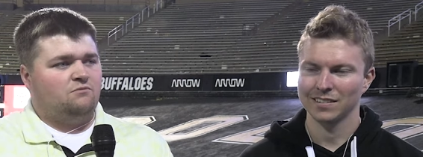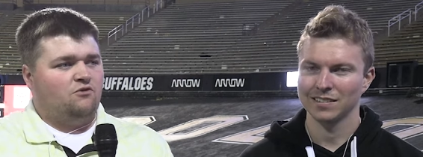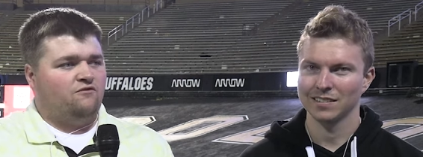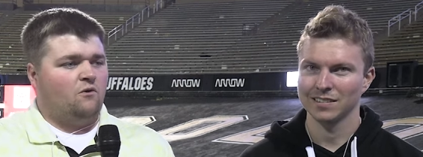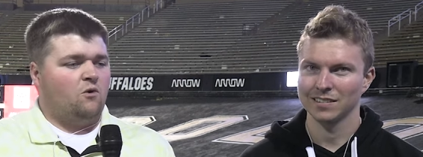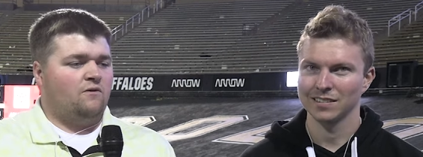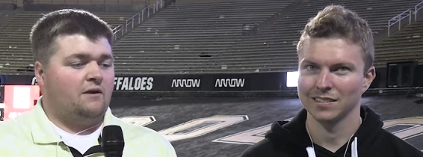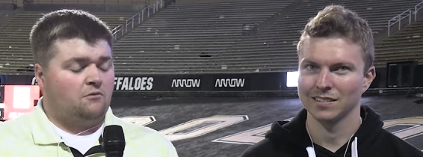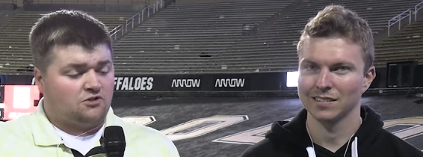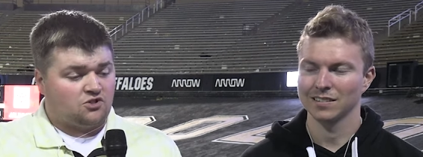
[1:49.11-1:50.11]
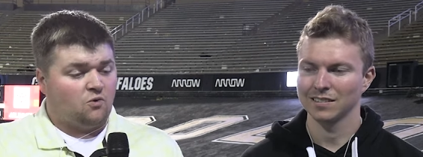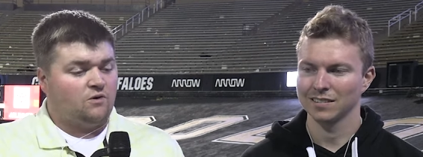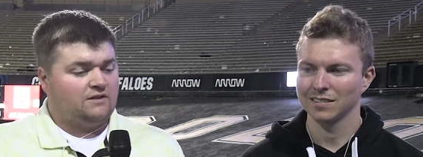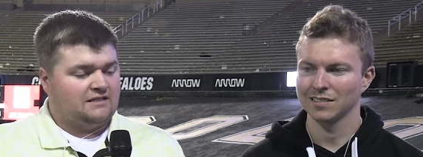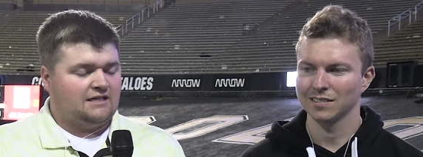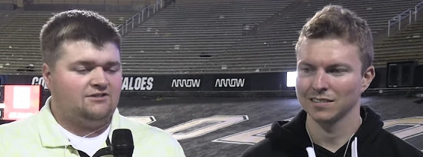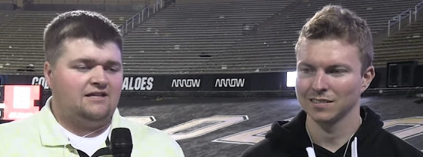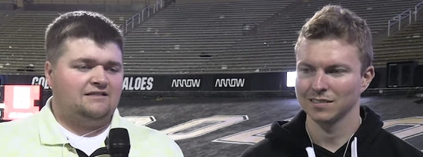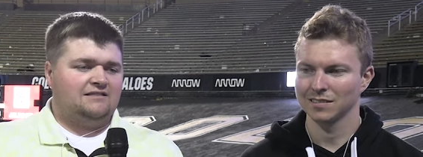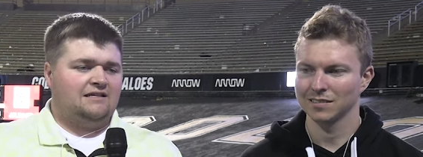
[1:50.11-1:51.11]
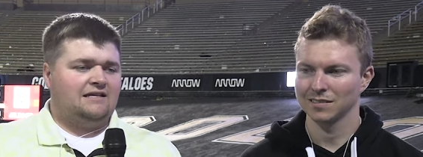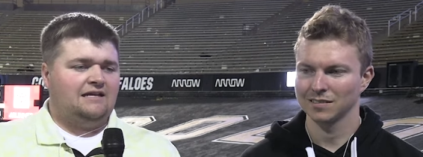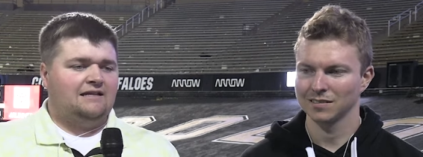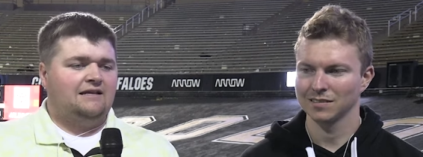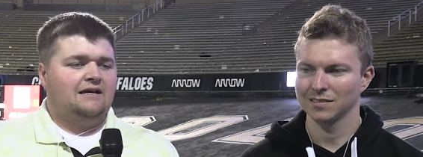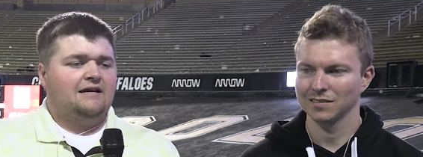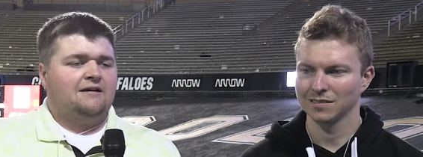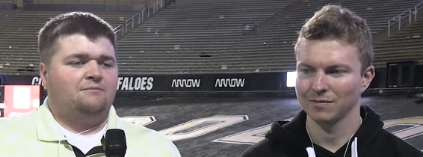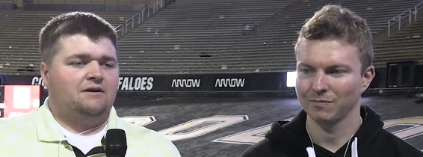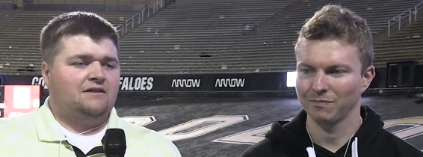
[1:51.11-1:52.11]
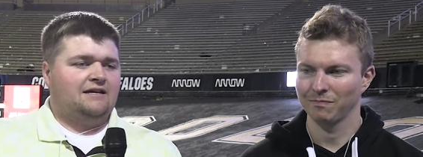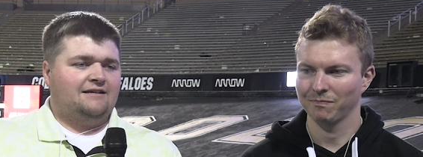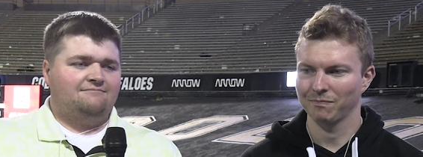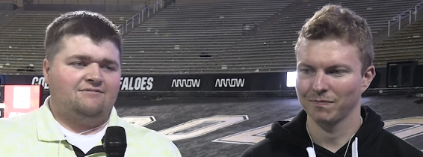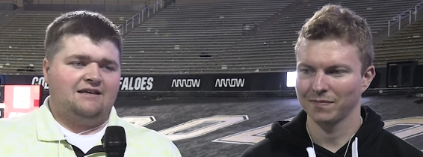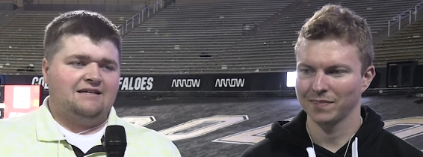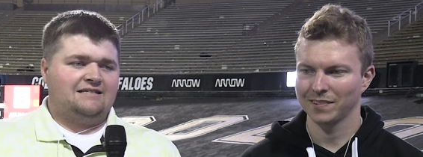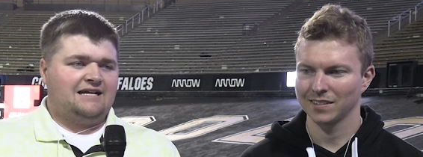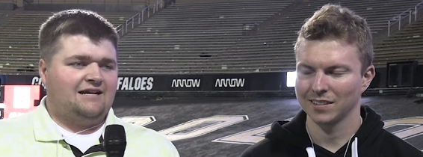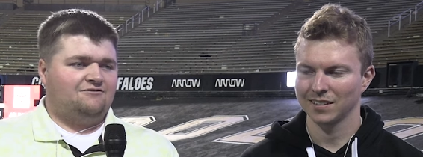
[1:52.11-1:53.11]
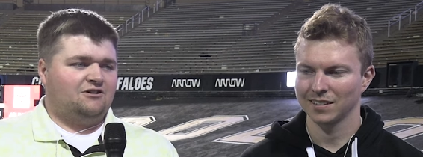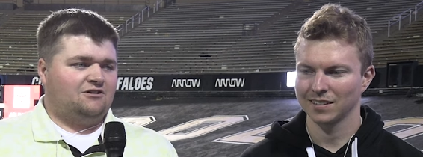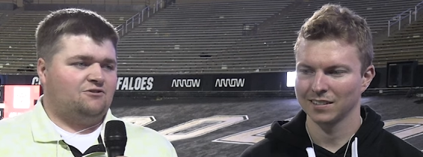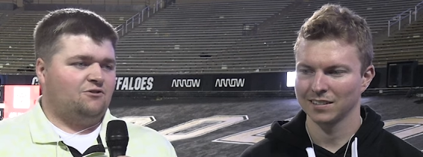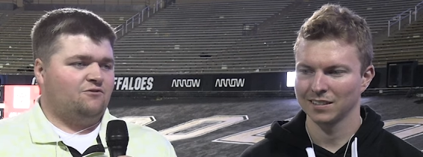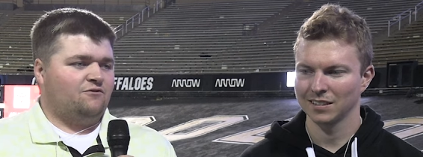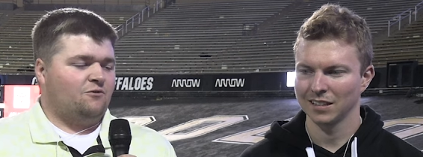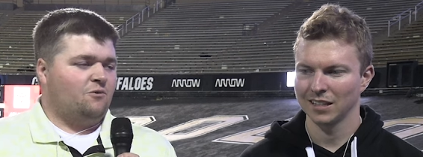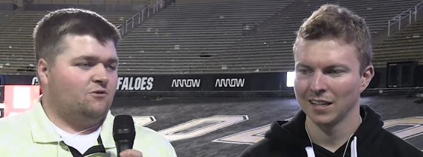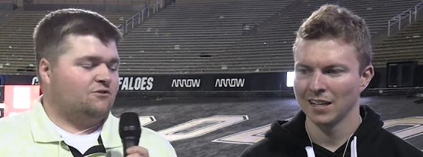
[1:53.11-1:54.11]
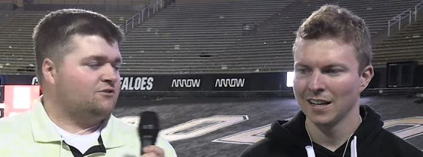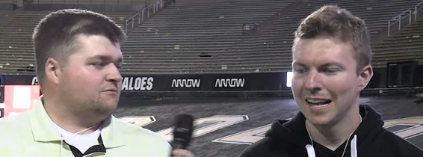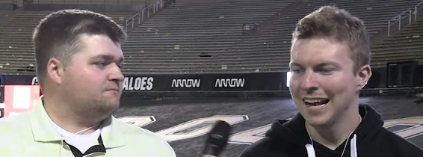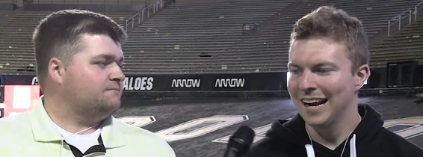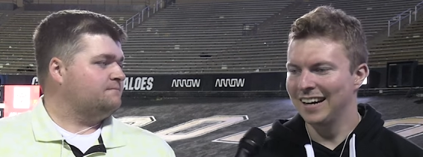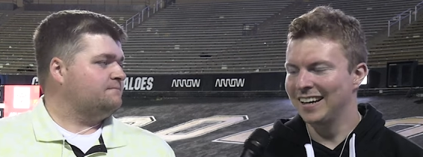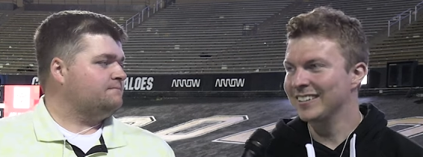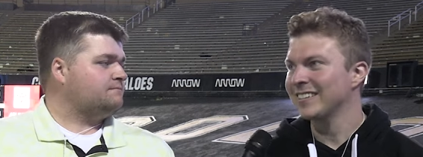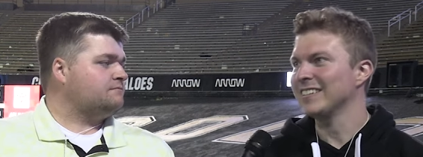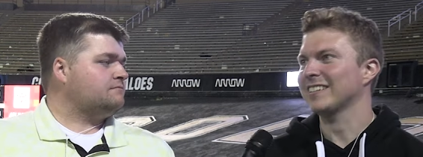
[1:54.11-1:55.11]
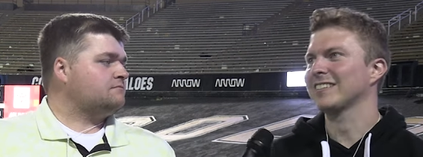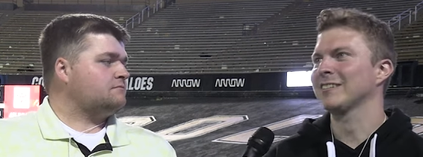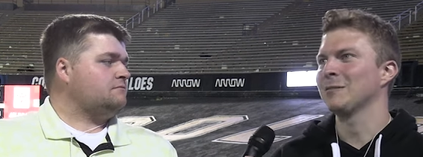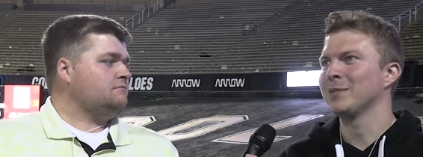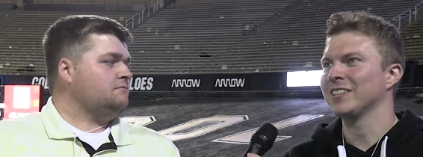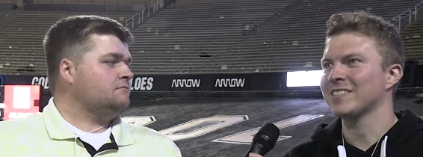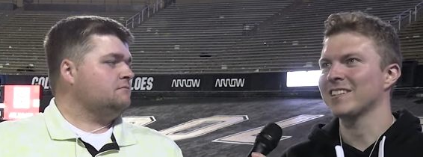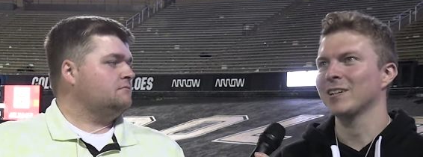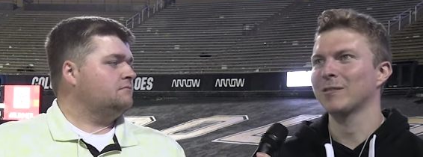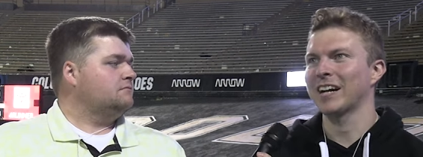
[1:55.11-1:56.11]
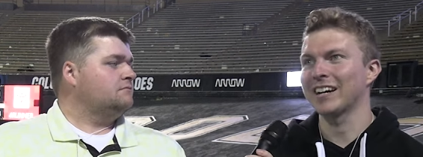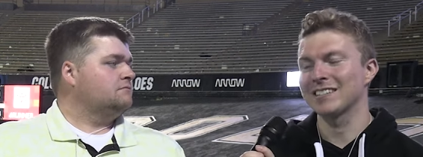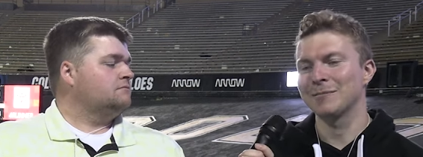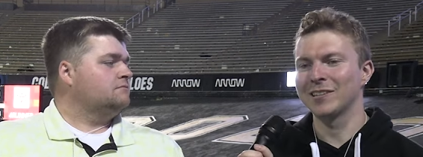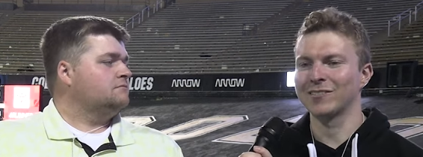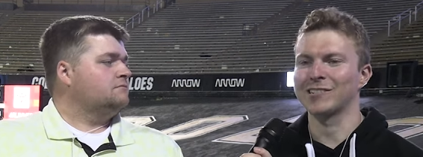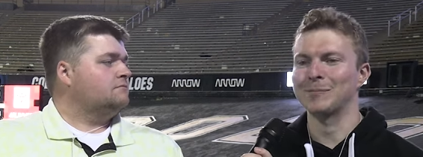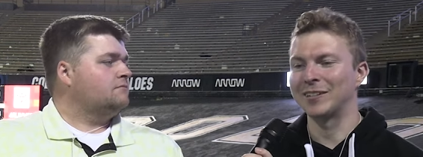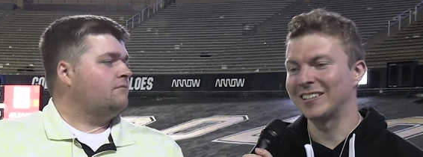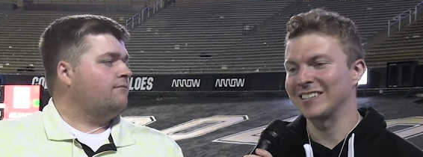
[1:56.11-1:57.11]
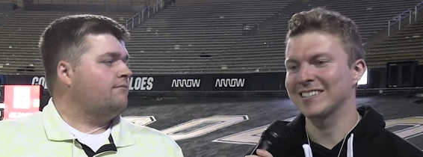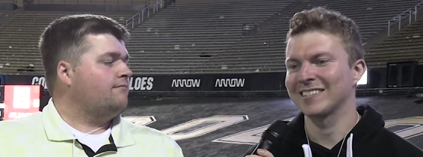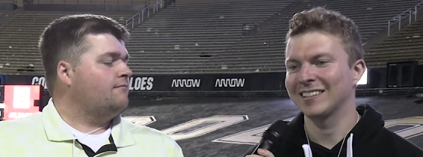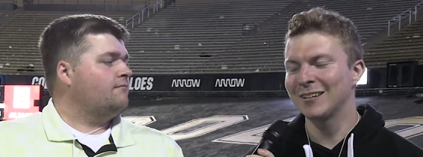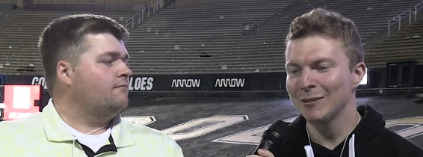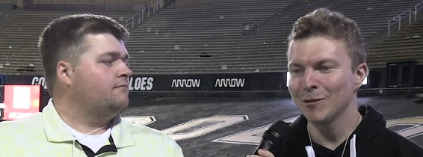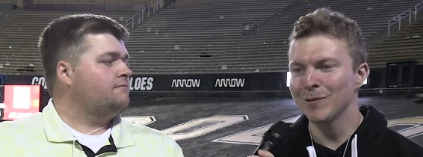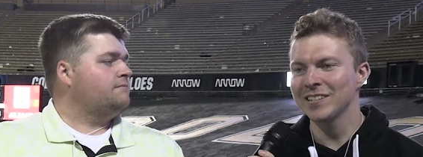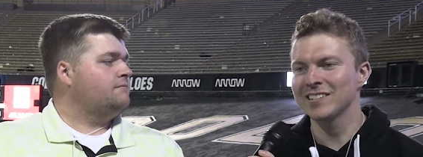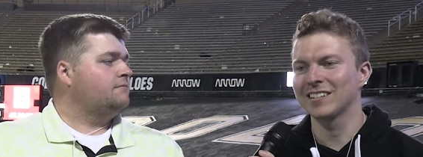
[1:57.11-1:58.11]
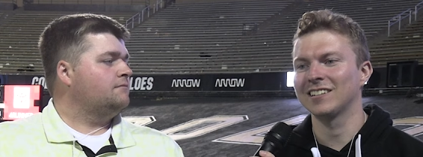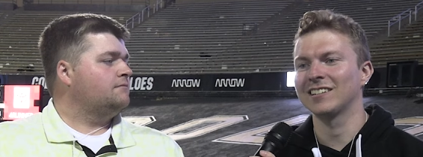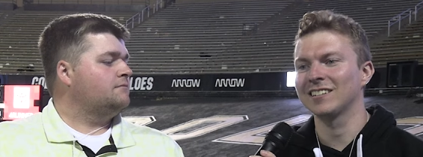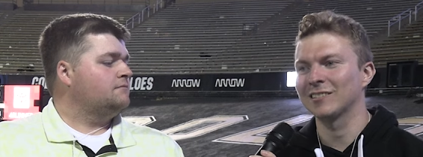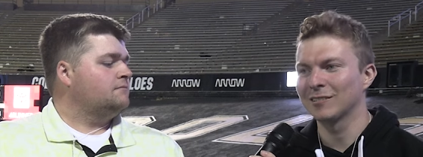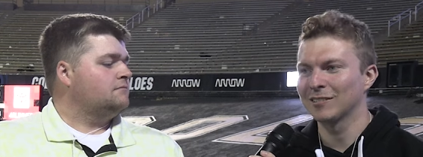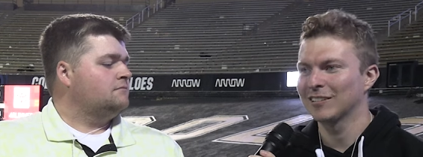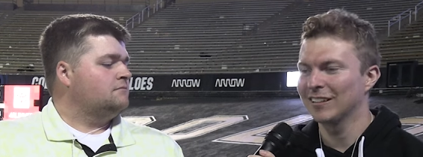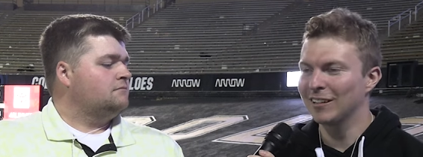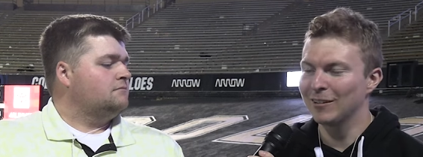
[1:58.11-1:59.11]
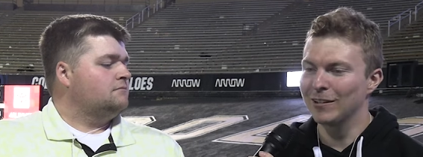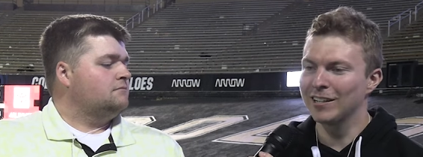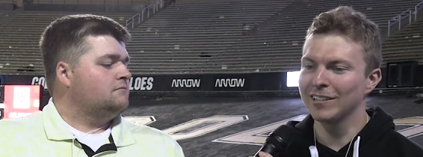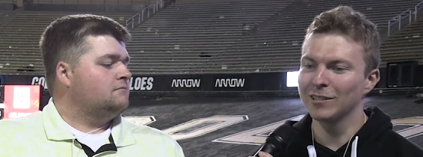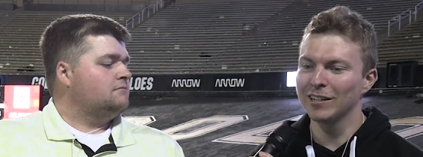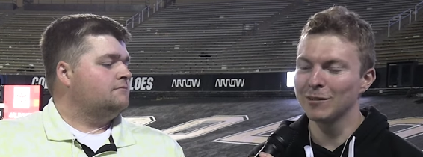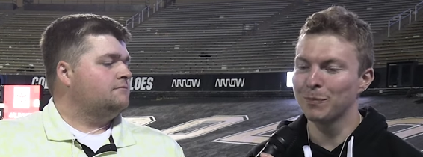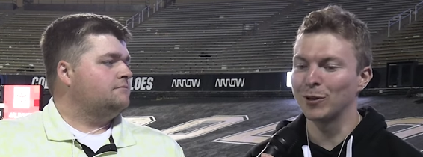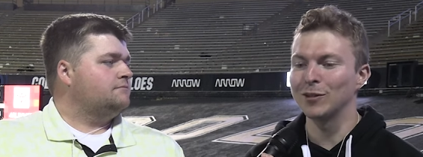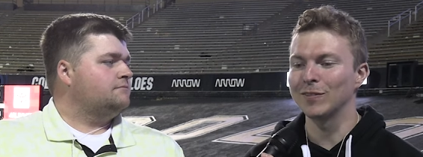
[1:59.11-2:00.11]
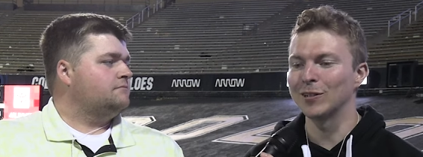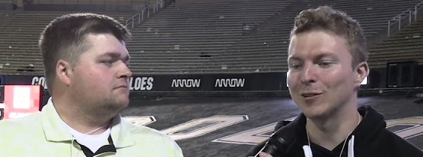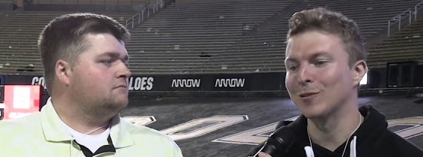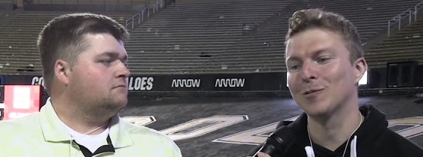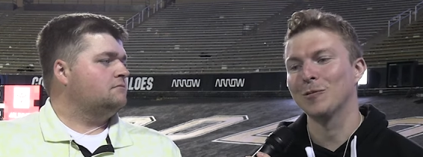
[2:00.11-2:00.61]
Speaker 1: move forward. They were scoring the touchdowns that they needed, but then things kind of took a turn for the worse. I
Speaker 2: think the biggest takeaway has to be the response. We saw in Provo